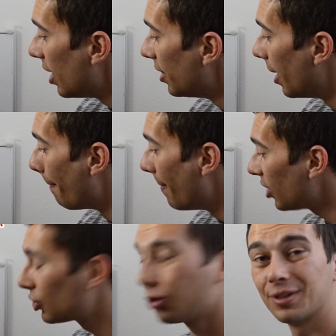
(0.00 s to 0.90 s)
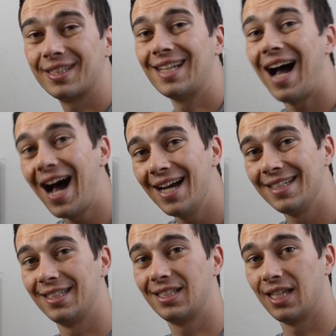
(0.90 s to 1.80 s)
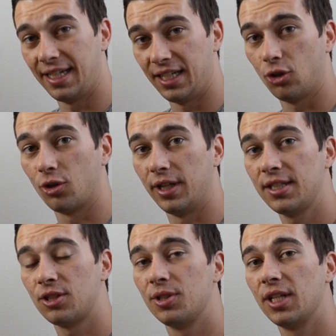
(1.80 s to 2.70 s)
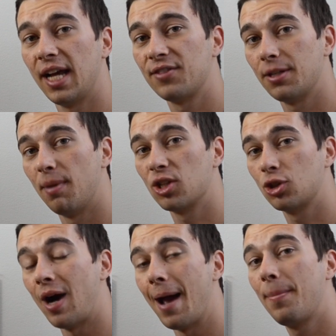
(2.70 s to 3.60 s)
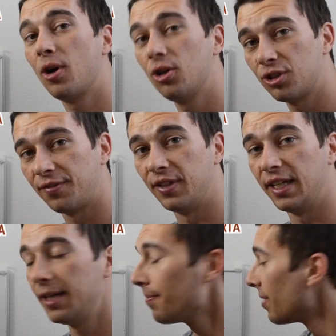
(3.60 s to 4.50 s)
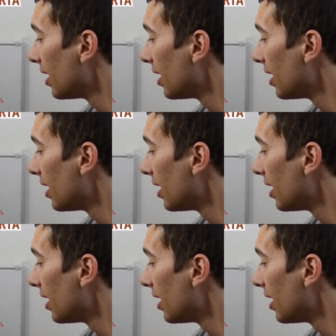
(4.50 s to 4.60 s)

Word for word: The muscle size is going to increase, so he's going to have some muscle hypertrophy.